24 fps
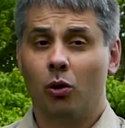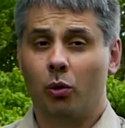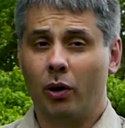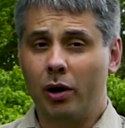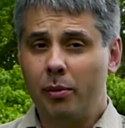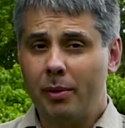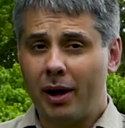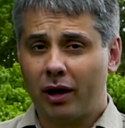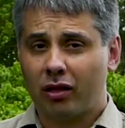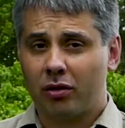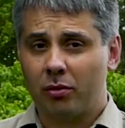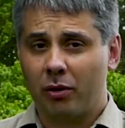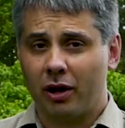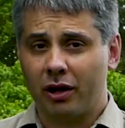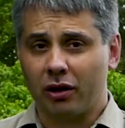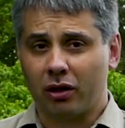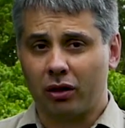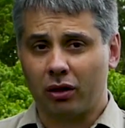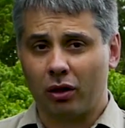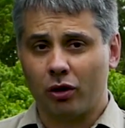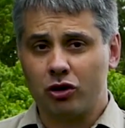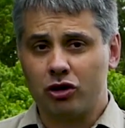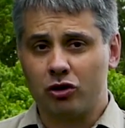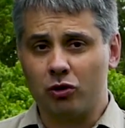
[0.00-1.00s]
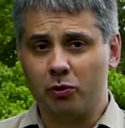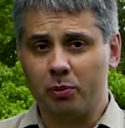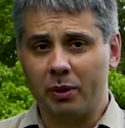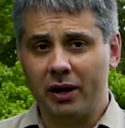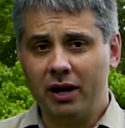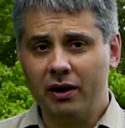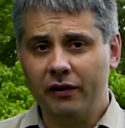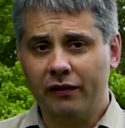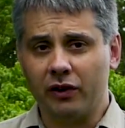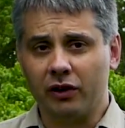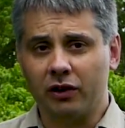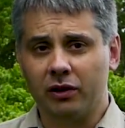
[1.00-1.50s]
We maximise social
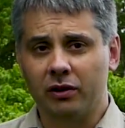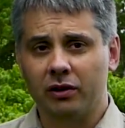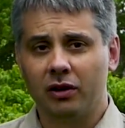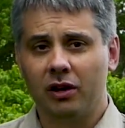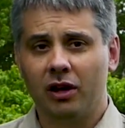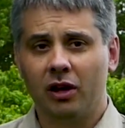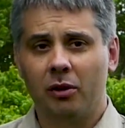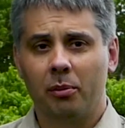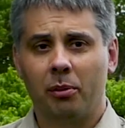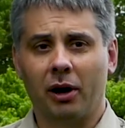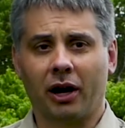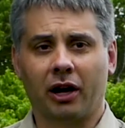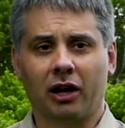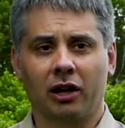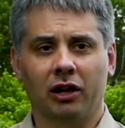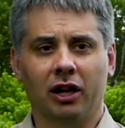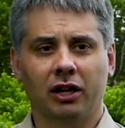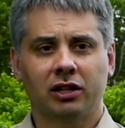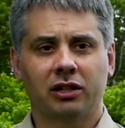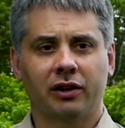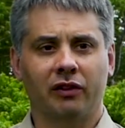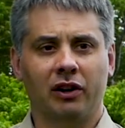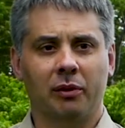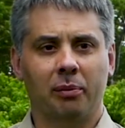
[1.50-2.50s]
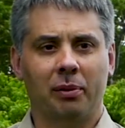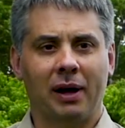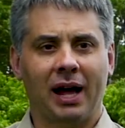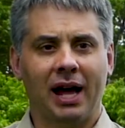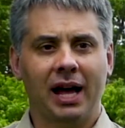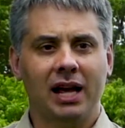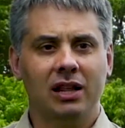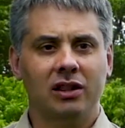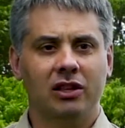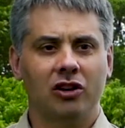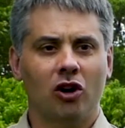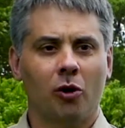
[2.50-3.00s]
benefit by collectively
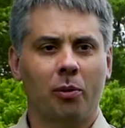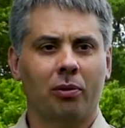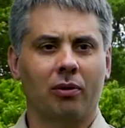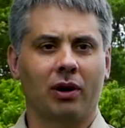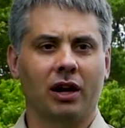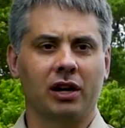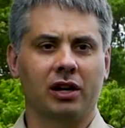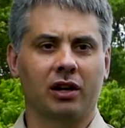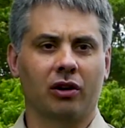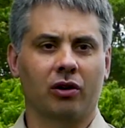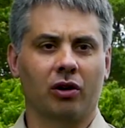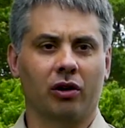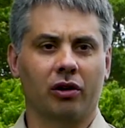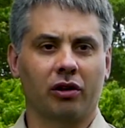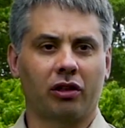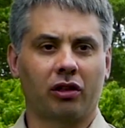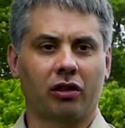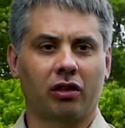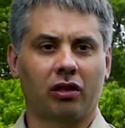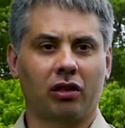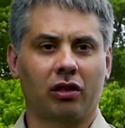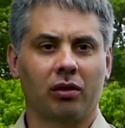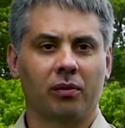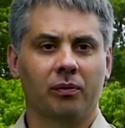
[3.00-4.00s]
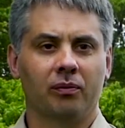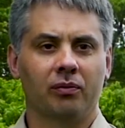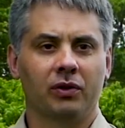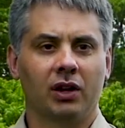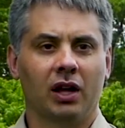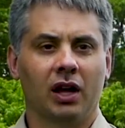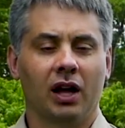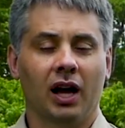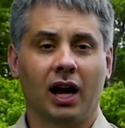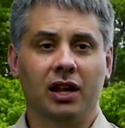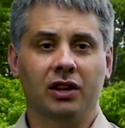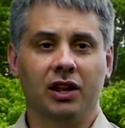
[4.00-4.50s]
paying the operating costs
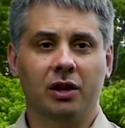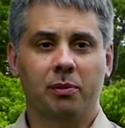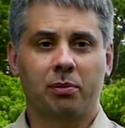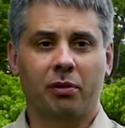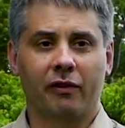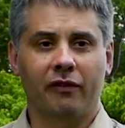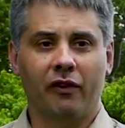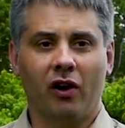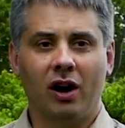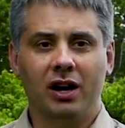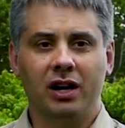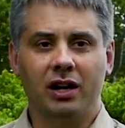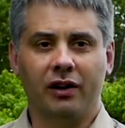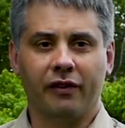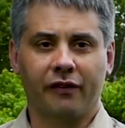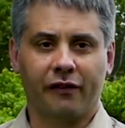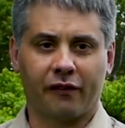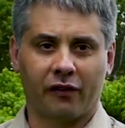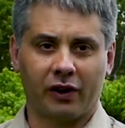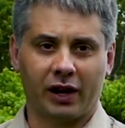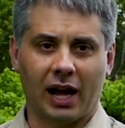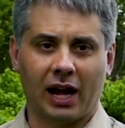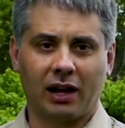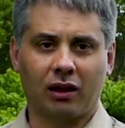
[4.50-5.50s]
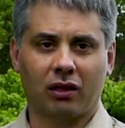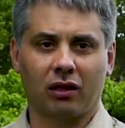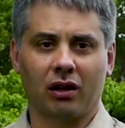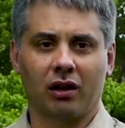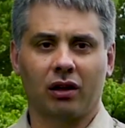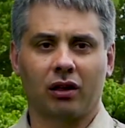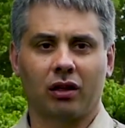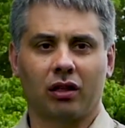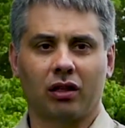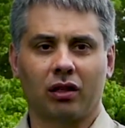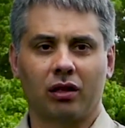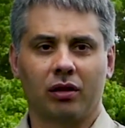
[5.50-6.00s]
and then providing free
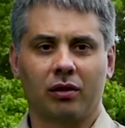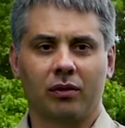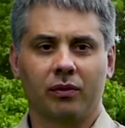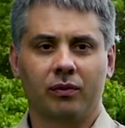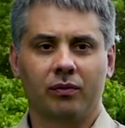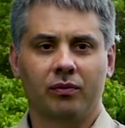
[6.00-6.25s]
access.